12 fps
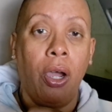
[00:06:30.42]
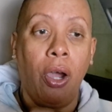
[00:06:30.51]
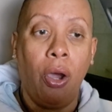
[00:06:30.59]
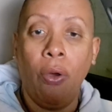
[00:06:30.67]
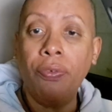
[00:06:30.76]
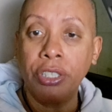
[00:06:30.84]

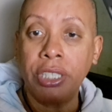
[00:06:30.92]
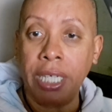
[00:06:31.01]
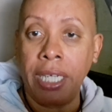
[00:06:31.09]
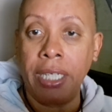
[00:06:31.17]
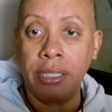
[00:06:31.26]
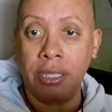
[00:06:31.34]

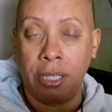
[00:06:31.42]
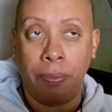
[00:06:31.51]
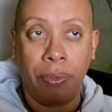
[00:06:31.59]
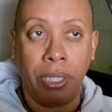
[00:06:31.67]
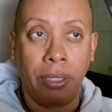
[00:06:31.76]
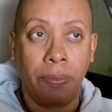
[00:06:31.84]
overstand
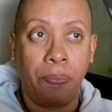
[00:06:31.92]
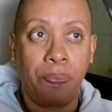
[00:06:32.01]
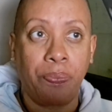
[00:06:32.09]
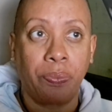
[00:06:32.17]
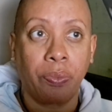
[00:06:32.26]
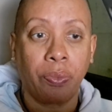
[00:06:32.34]
something.
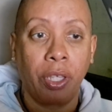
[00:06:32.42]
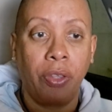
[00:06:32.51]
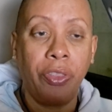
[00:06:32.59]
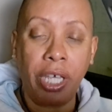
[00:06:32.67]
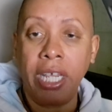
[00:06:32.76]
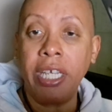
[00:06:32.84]

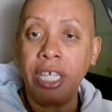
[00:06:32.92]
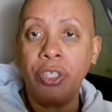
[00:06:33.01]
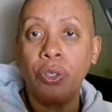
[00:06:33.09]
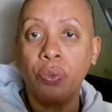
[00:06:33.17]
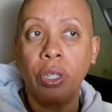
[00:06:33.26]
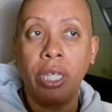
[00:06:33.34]
They need
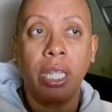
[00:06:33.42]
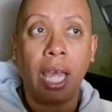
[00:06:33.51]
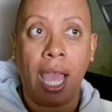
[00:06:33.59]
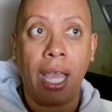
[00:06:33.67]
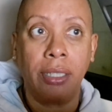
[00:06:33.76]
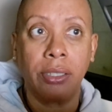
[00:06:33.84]
to
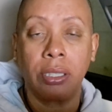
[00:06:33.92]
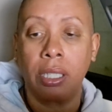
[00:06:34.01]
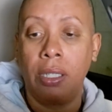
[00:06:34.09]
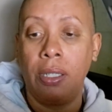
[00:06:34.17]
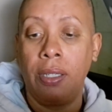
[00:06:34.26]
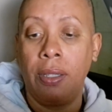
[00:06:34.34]
realize
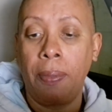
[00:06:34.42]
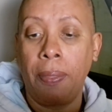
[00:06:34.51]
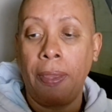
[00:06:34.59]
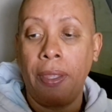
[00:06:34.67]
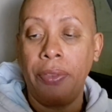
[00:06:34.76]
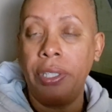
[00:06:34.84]

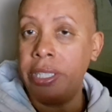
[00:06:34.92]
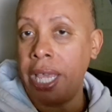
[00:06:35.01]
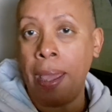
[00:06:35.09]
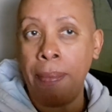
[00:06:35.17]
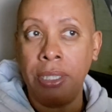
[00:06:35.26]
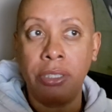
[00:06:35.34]
the
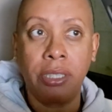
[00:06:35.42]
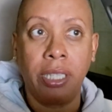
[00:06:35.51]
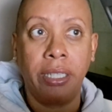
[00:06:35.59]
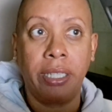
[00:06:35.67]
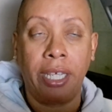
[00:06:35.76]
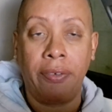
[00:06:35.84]
damage
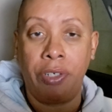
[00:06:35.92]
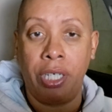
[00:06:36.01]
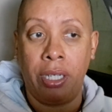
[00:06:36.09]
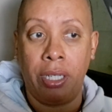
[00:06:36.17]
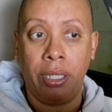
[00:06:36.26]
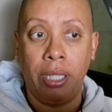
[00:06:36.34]
that they've
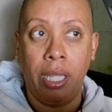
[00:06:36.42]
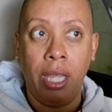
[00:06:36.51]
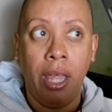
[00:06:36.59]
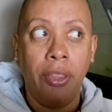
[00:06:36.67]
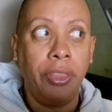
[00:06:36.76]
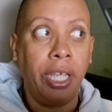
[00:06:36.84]
done.
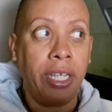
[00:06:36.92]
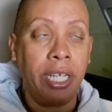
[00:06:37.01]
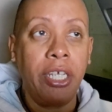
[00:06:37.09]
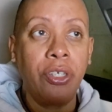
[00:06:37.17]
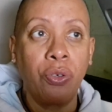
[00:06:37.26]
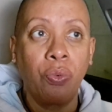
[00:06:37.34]
They
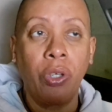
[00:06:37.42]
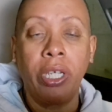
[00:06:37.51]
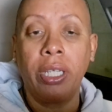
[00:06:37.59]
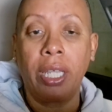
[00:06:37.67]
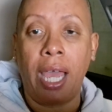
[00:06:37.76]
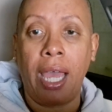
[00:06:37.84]
need to
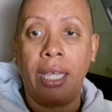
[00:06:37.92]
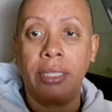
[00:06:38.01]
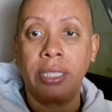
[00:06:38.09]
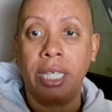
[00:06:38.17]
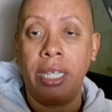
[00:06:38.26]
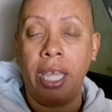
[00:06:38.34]

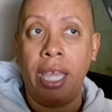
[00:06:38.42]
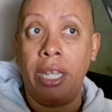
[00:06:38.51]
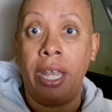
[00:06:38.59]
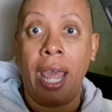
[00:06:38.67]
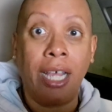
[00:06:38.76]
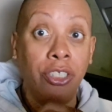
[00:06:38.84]
realize,
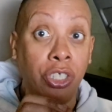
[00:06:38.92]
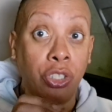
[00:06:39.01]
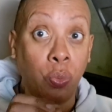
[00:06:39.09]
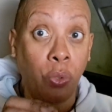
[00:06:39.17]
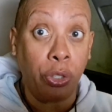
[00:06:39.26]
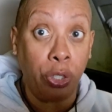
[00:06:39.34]
and not
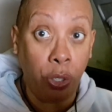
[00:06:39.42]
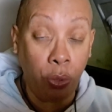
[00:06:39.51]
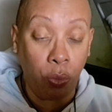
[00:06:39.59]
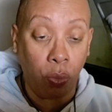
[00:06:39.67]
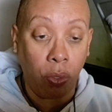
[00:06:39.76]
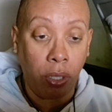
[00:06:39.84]
just with
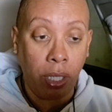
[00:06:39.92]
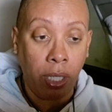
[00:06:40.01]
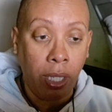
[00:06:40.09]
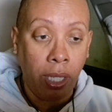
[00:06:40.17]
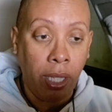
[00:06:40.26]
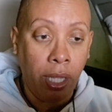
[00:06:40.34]
you,
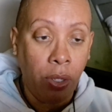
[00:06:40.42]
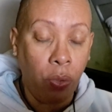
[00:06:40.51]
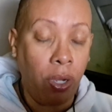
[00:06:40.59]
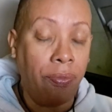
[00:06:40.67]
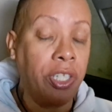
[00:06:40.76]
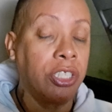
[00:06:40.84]

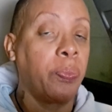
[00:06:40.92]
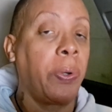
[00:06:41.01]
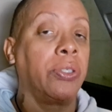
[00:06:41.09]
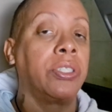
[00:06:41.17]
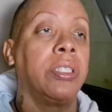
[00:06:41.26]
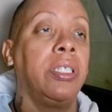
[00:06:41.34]
whoever this
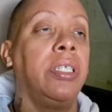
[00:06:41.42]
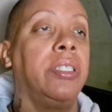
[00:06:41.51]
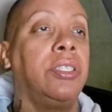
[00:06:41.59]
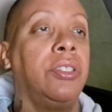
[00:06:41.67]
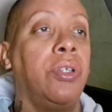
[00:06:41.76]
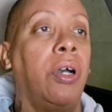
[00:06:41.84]
person
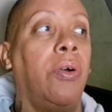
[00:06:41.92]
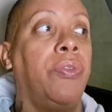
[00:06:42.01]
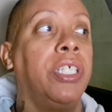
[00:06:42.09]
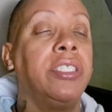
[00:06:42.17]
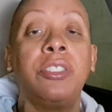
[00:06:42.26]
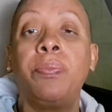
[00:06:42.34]
is,
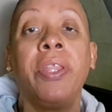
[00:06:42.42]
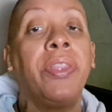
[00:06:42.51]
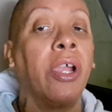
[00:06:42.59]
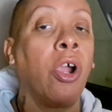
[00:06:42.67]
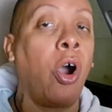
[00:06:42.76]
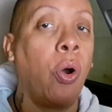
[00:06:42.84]
this has been
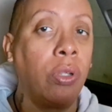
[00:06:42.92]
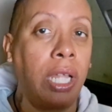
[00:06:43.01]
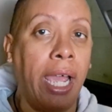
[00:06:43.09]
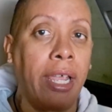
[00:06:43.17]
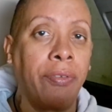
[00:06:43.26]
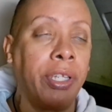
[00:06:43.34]
their whole
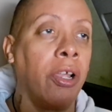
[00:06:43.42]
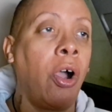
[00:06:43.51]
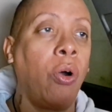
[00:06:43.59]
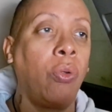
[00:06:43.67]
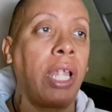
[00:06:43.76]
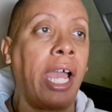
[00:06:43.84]
life. Their
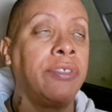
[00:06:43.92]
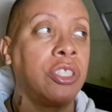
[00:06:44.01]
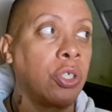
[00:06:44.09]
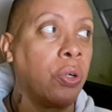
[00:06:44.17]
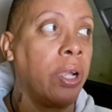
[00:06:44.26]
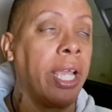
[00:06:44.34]
whole life
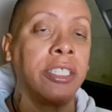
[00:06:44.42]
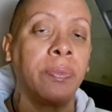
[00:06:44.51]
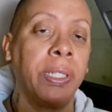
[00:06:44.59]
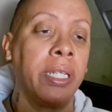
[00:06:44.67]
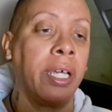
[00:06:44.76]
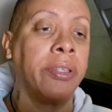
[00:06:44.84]
story has
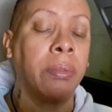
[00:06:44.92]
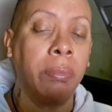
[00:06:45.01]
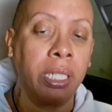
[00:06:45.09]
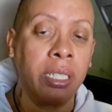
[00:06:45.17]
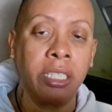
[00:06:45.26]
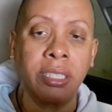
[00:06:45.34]
been nothing
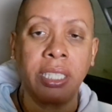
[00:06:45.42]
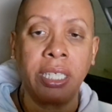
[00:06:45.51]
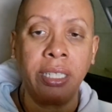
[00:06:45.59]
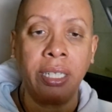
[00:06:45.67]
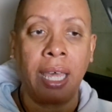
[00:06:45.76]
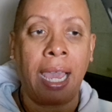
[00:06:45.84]
but
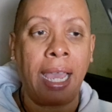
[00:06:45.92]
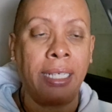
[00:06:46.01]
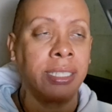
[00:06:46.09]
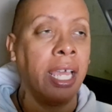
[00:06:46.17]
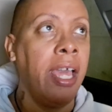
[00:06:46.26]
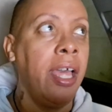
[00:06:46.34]
deceit, lies,